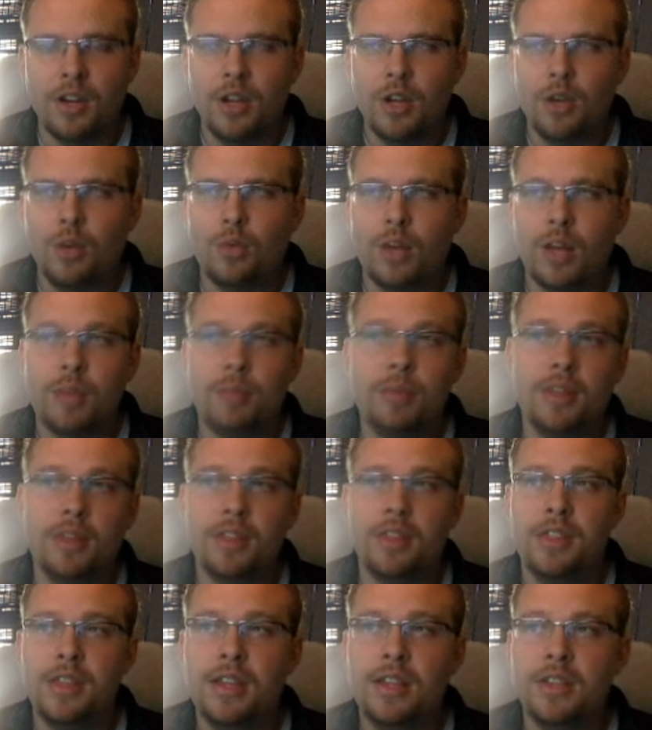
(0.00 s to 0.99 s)
when I put
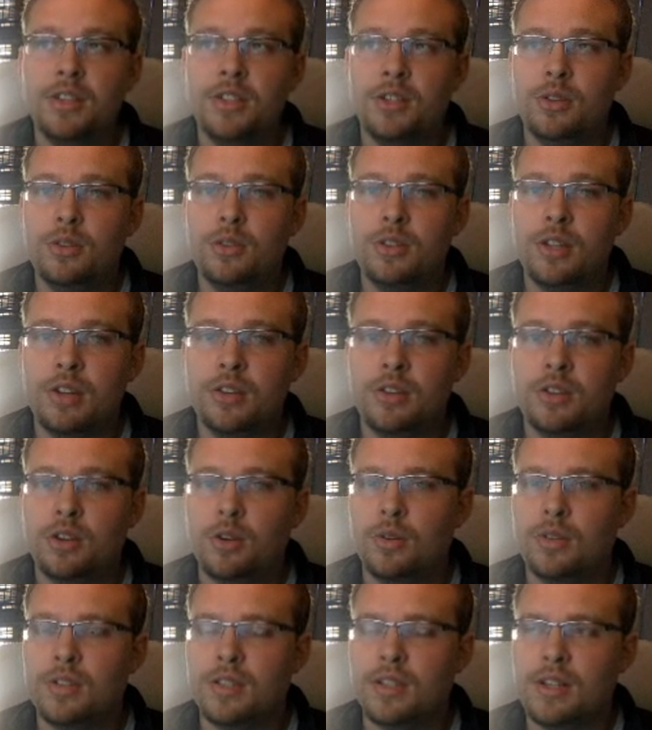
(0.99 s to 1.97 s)
these 2
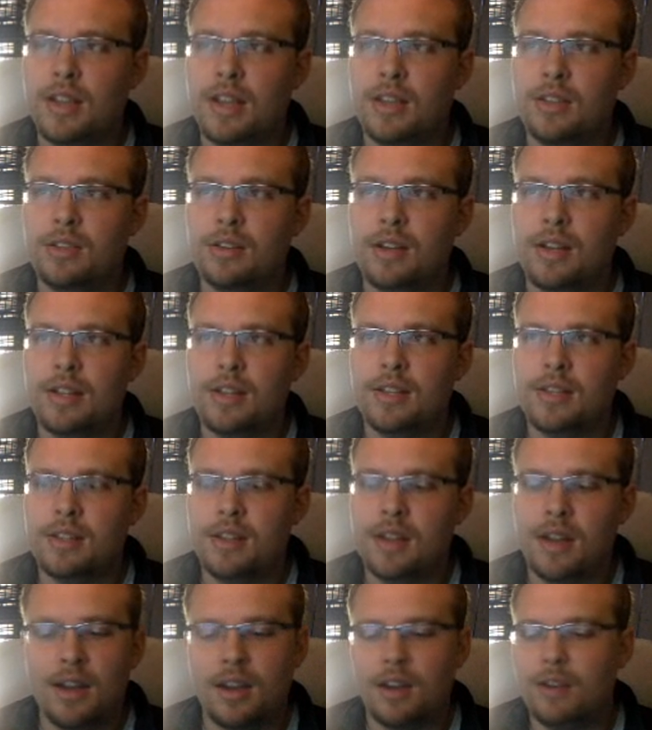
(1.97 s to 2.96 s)
tetrachords together, it's
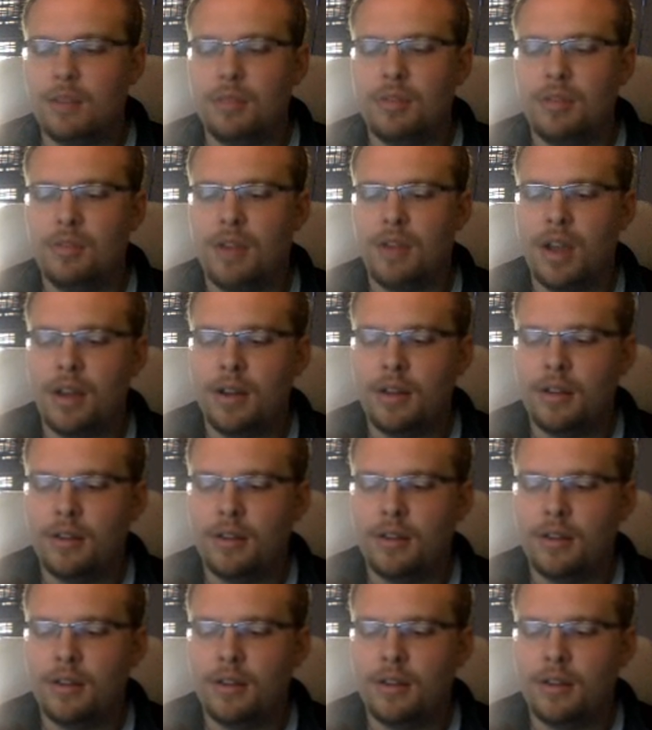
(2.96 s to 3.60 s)
not going to be right.